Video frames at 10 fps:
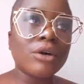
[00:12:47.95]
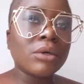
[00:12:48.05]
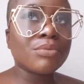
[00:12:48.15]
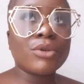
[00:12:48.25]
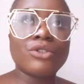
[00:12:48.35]
I
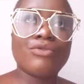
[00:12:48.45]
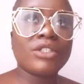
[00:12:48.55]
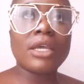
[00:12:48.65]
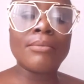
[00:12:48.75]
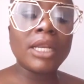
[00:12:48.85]
was supposed to do
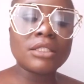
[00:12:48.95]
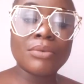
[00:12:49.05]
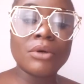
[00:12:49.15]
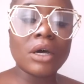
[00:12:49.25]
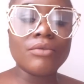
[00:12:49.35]
for 10 minutes,
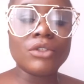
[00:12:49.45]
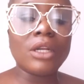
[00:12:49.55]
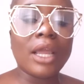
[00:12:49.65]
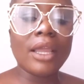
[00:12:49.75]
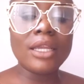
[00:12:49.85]
but I've
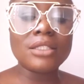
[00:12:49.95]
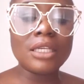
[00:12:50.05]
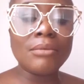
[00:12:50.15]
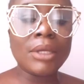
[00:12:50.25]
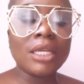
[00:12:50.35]
done like
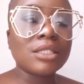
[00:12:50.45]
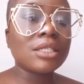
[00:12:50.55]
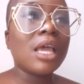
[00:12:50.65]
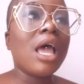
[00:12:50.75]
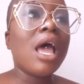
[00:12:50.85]
18 minutes.